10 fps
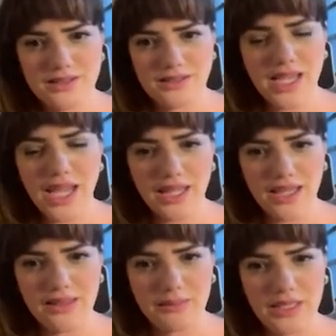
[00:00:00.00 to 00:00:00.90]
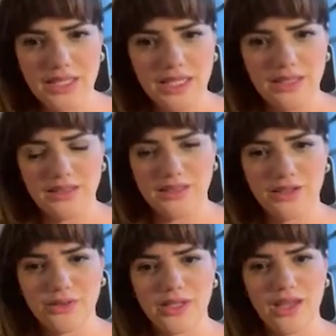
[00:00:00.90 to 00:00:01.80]
taking the money, you
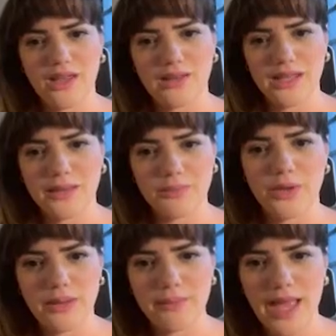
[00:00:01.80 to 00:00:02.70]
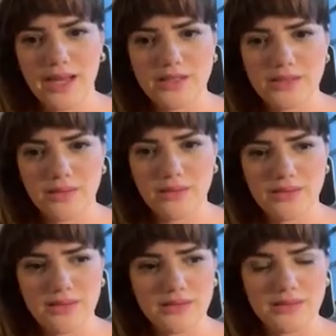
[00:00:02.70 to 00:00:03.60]
know, and not like putting back
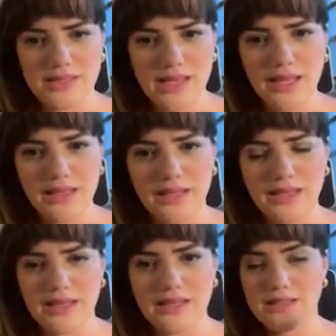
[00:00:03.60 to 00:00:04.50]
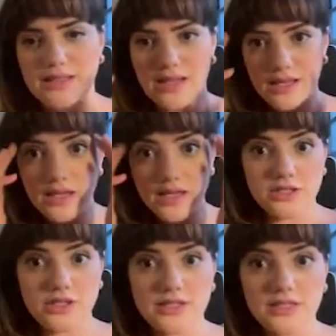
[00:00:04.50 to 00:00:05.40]
to society, and it's
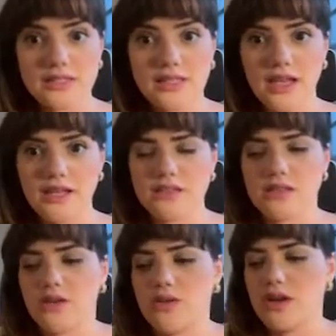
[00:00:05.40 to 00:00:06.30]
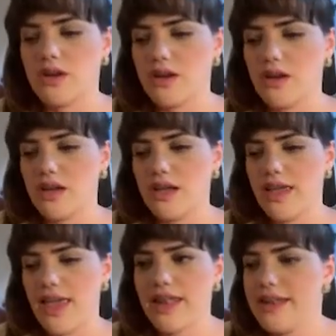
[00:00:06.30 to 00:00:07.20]
just insane. So,
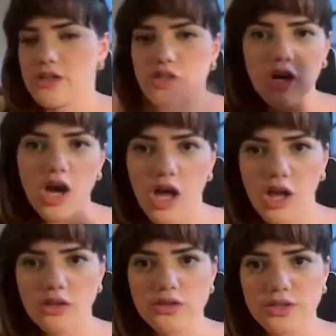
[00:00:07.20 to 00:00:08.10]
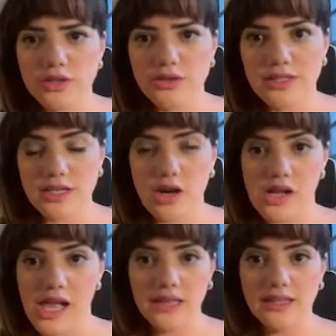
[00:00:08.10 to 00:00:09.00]
and this girl
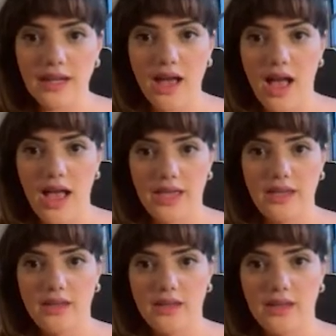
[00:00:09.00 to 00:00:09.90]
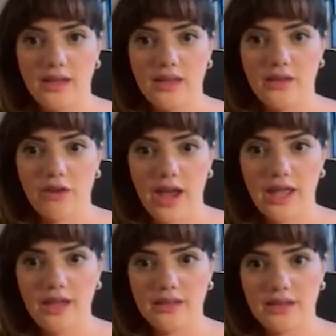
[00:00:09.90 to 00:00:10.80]
and the guy,
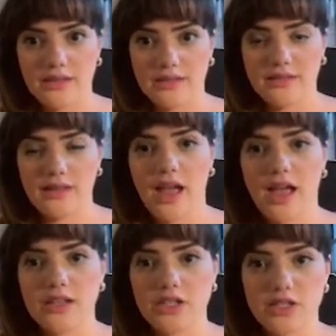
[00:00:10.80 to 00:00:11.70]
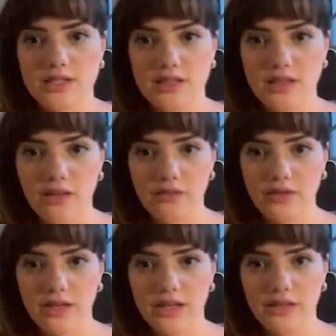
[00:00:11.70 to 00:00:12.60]
right? Like the guy that she's in love
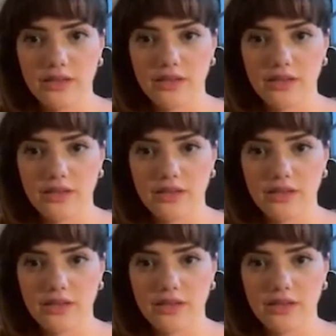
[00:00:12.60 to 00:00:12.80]
with,